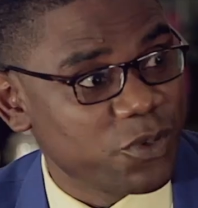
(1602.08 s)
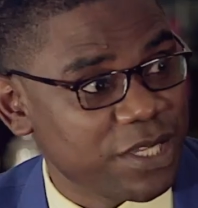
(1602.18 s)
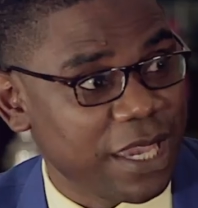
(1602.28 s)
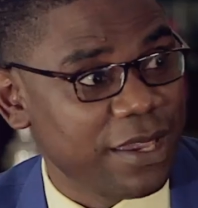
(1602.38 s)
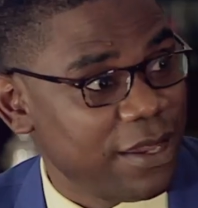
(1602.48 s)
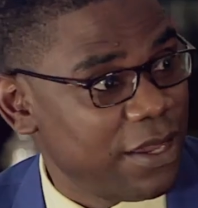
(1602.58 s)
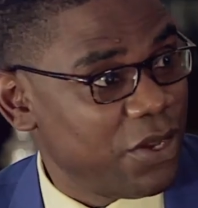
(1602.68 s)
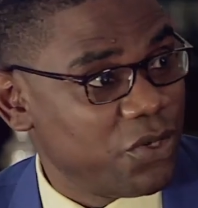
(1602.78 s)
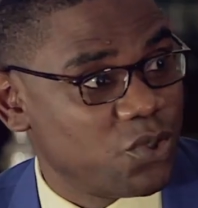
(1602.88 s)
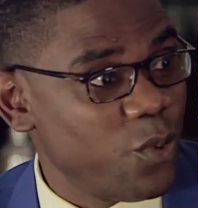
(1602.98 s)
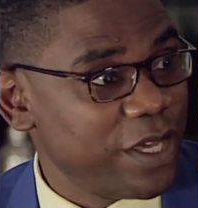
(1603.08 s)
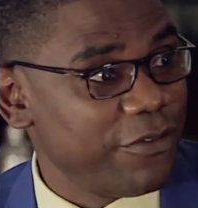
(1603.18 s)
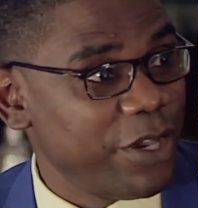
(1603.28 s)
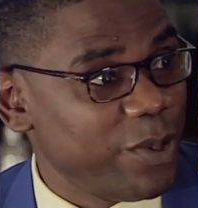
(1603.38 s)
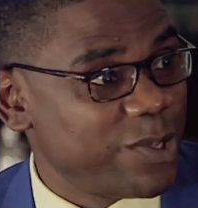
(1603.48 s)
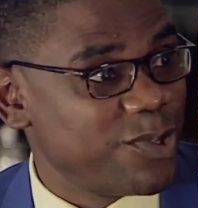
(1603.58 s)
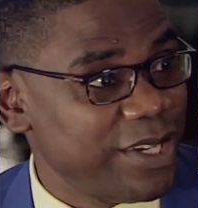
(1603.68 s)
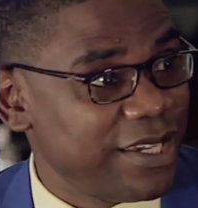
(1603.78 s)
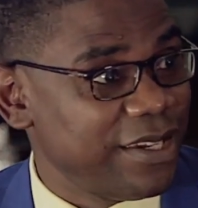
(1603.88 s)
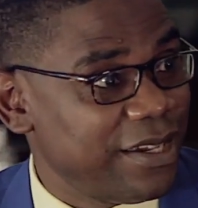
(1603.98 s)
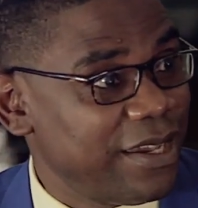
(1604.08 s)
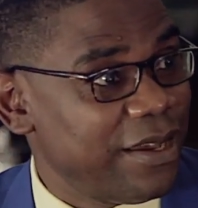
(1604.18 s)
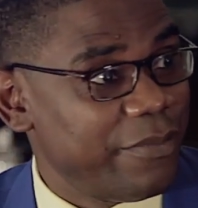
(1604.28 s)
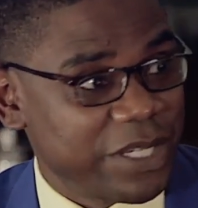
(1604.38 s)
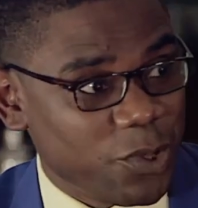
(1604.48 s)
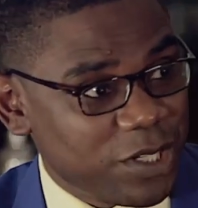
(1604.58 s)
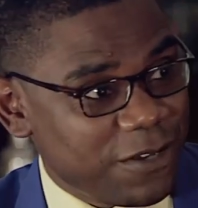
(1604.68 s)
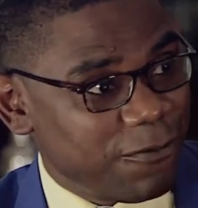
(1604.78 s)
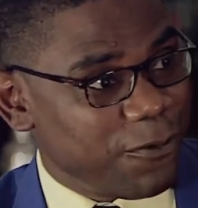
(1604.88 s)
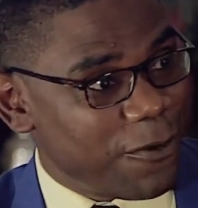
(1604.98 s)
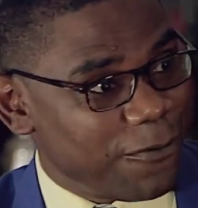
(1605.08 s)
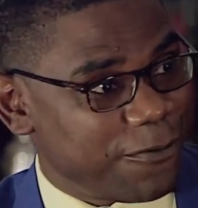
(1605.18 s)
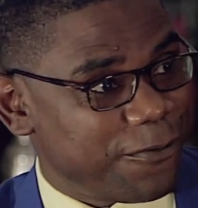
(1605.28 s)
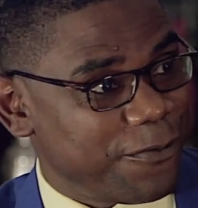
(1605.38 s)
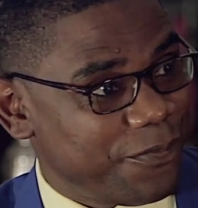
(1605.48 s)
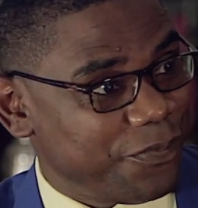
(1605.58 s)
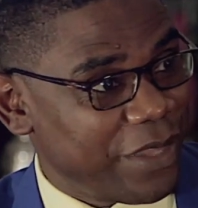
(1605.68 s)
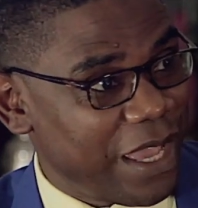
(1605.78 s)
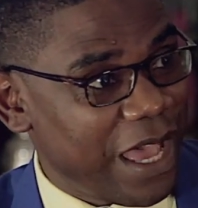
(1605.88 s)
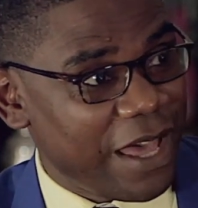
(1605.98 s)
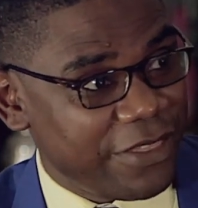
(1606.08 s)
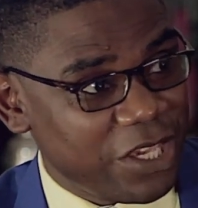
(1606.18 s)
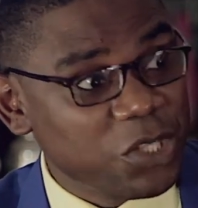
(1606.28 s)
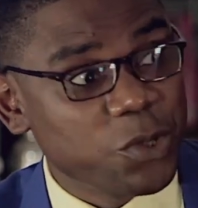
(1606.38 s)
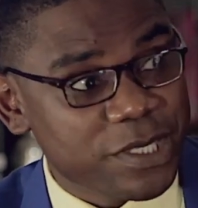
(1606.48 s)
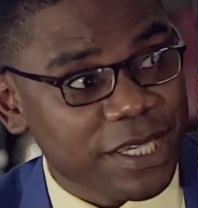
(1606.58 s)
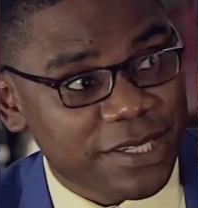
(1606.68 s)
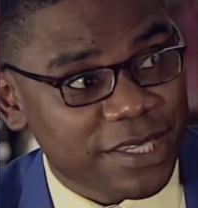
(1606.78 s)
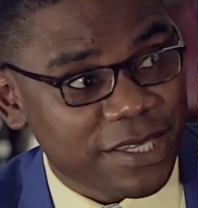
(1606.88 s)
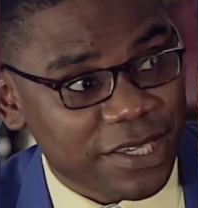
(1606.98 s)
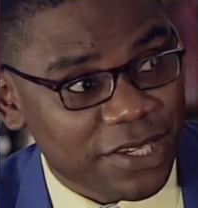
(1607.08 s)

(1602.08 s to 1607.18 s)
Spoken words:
him to say, do whatever you are doing, but don't involve the innocent